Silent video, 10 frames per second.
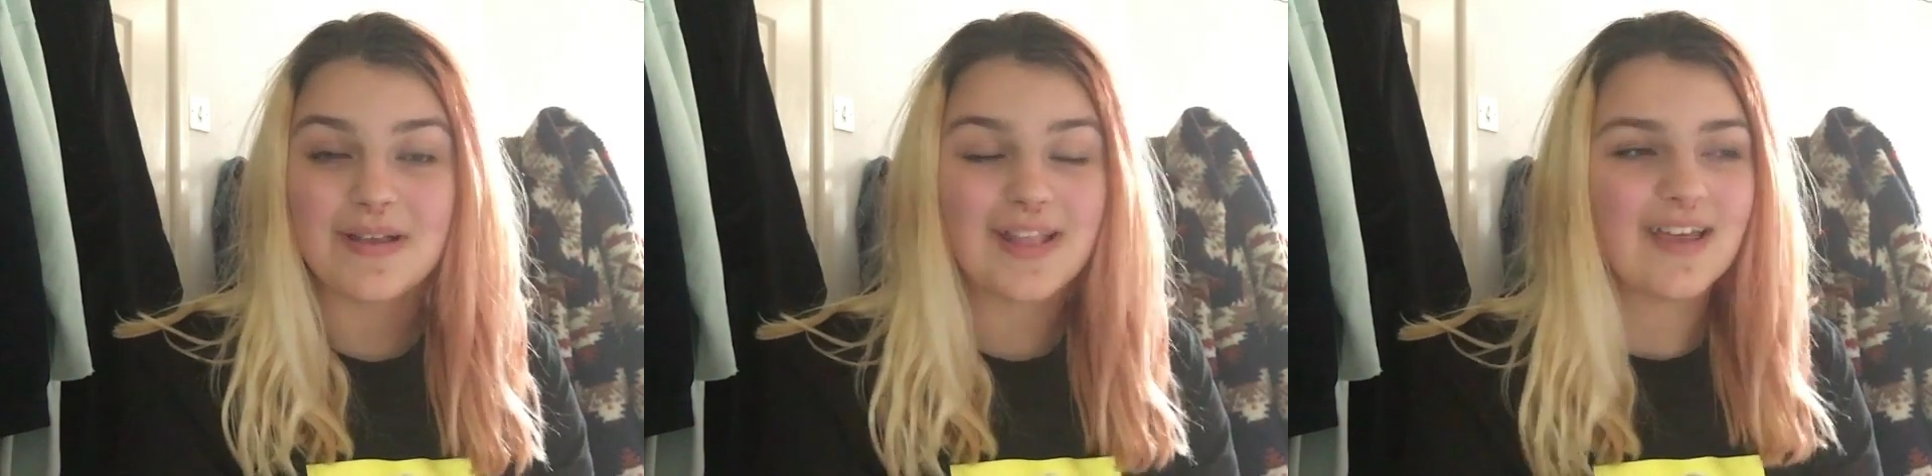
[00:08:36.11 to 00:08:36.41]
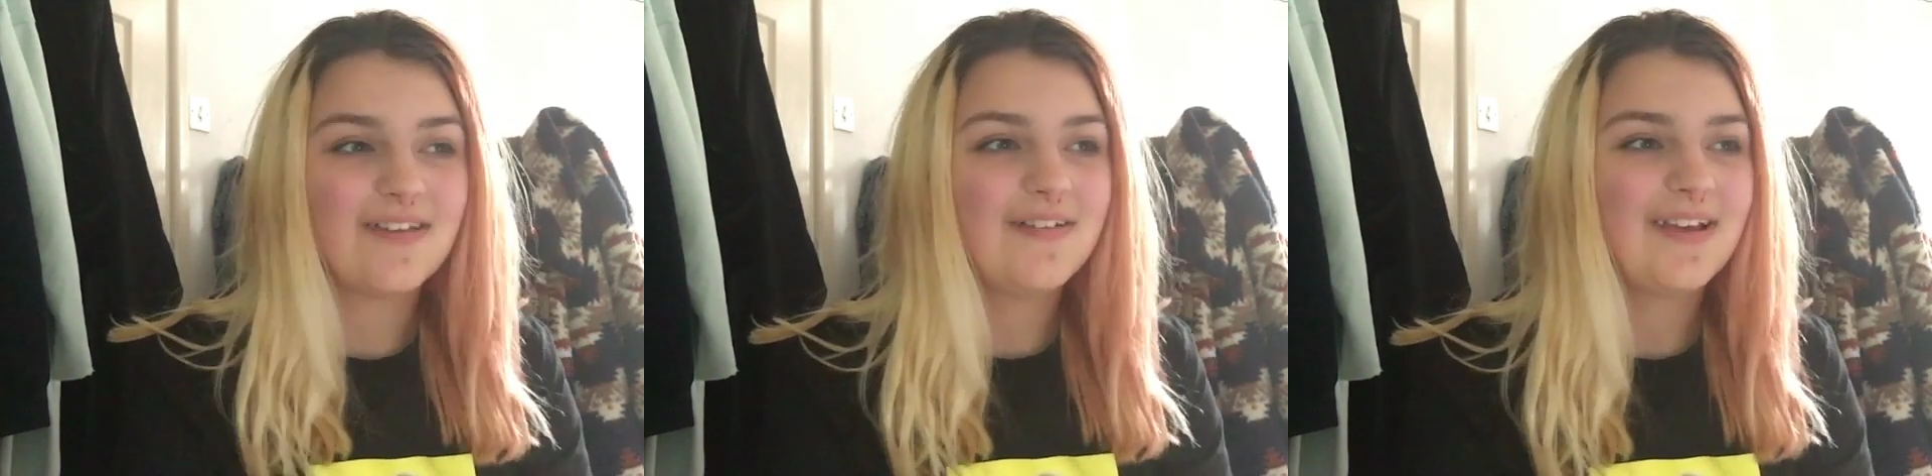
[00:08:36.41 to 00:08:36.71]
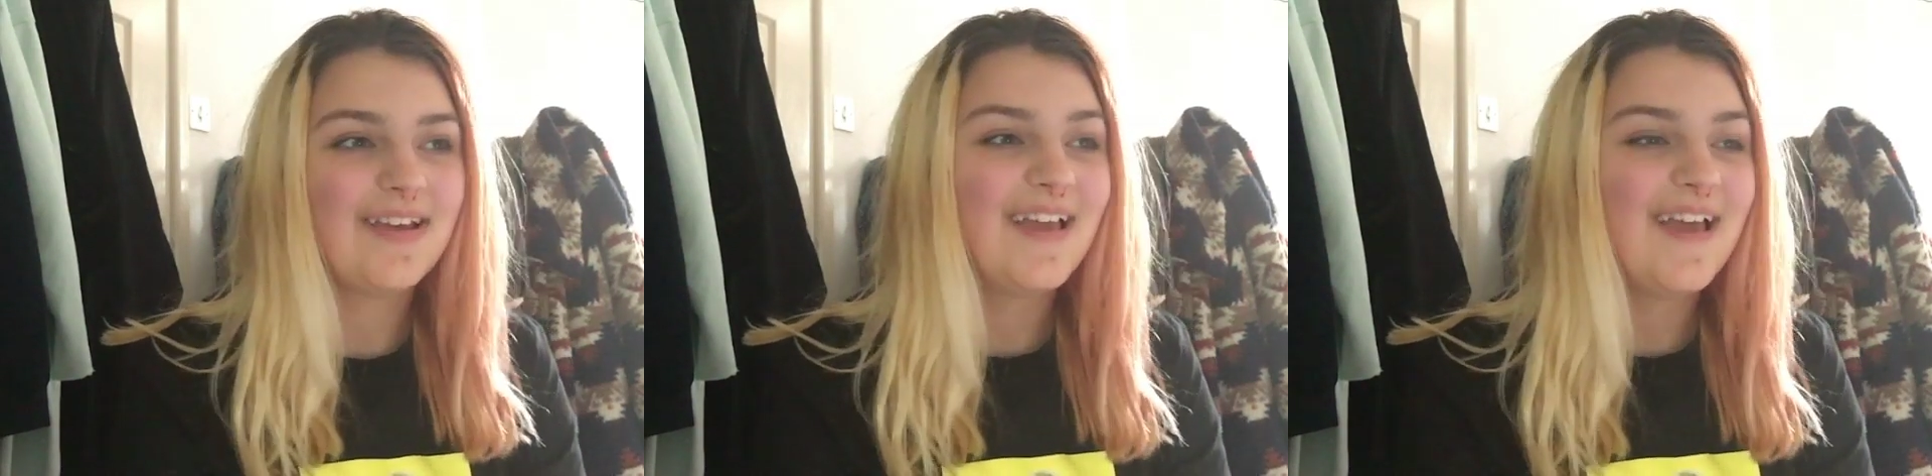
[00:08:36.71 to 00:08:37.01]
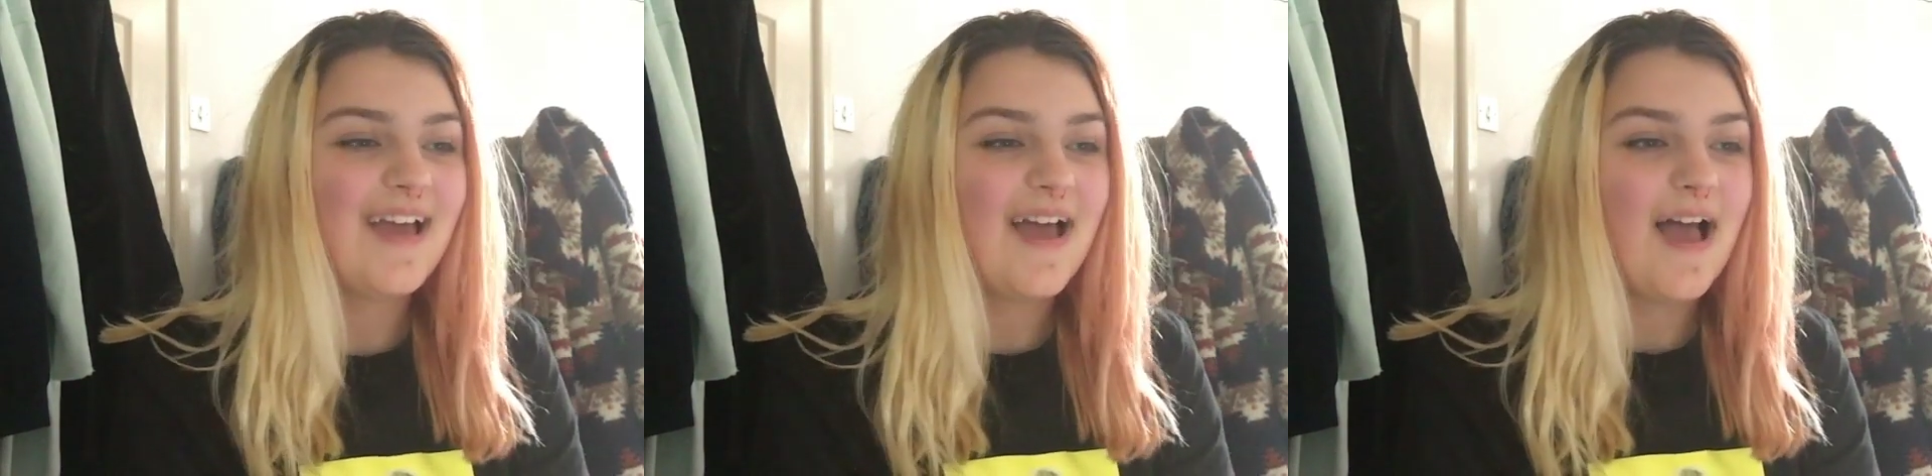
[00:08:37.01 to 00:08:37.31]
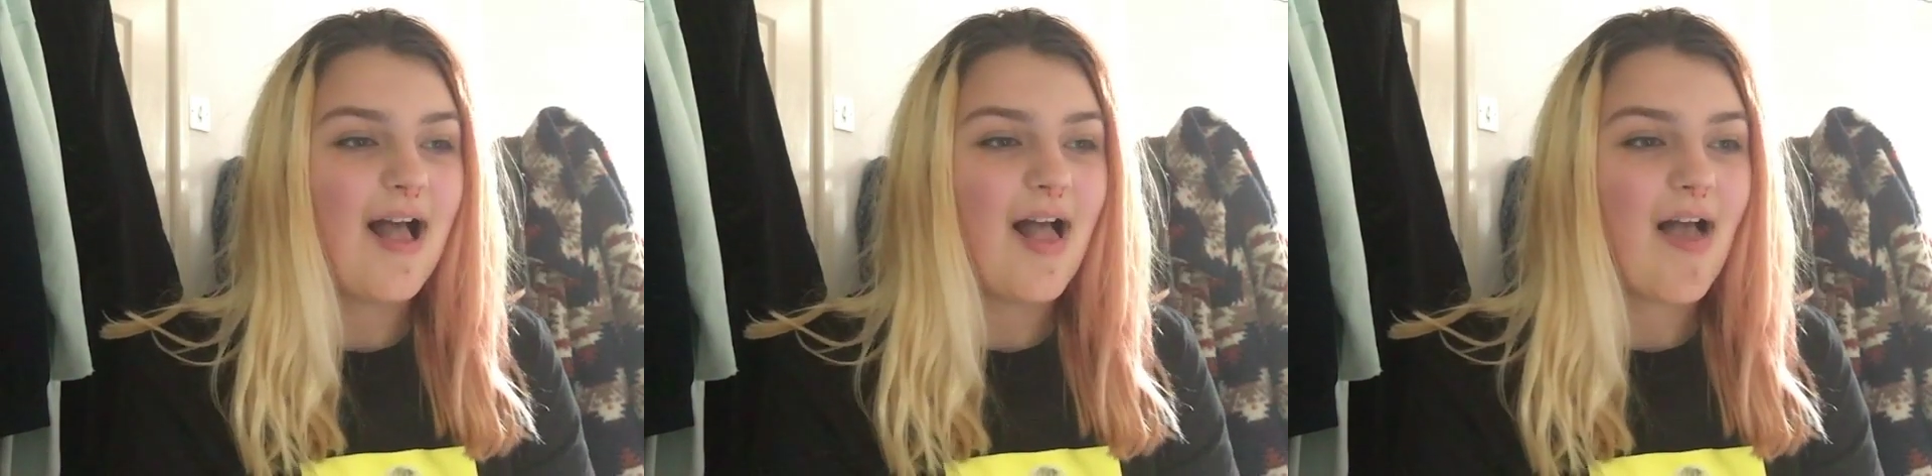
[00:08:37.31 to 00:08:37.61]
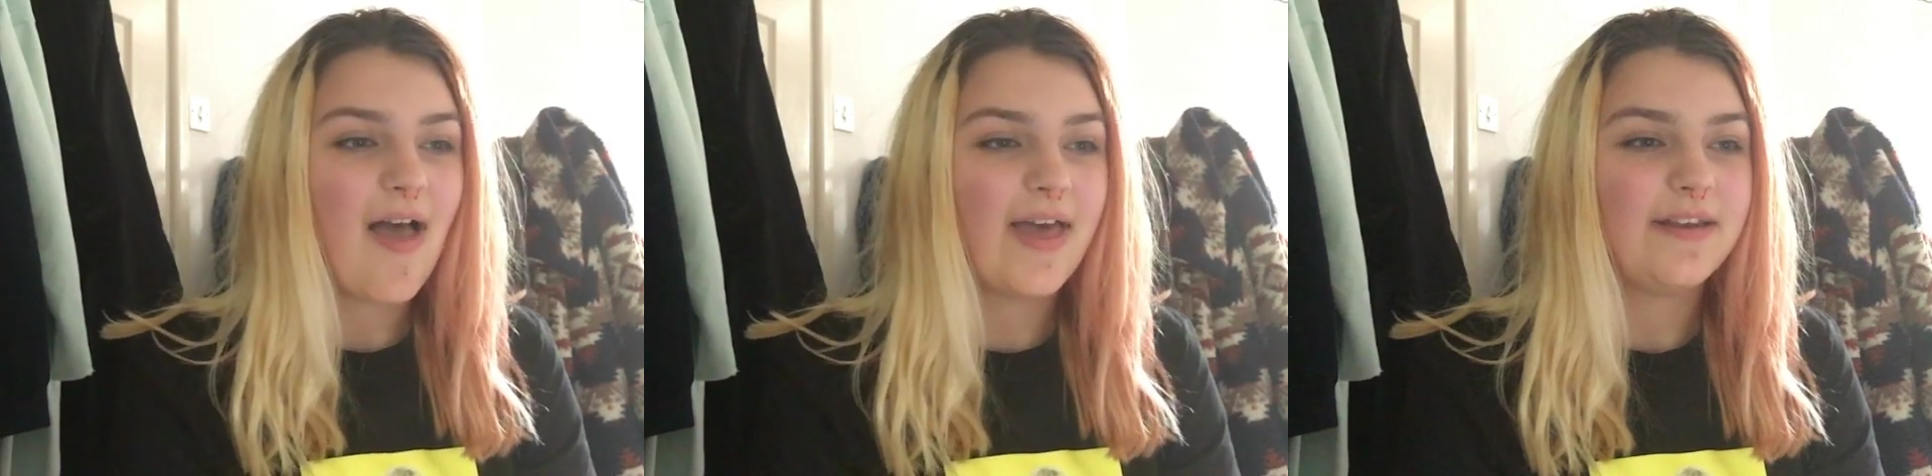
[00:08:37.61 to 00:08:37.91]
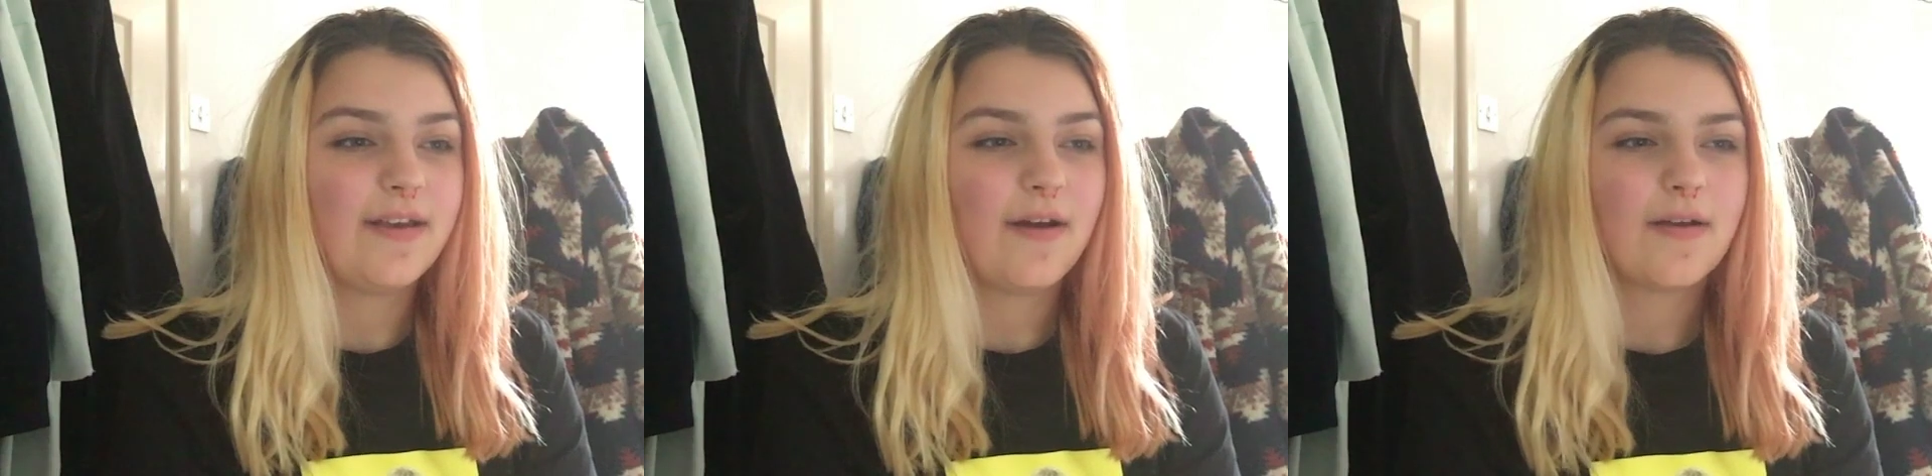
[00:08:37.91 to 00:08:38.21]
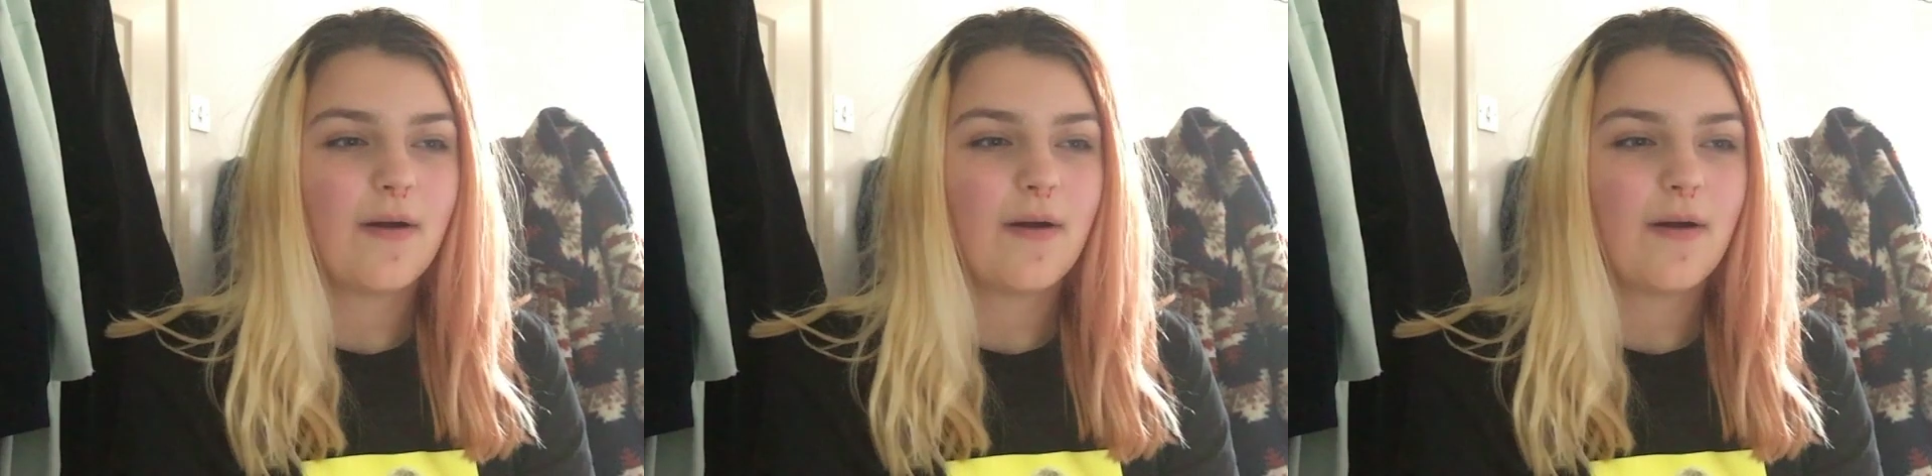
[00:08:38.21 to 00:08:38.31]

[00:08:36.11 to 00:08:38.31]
at that uni, and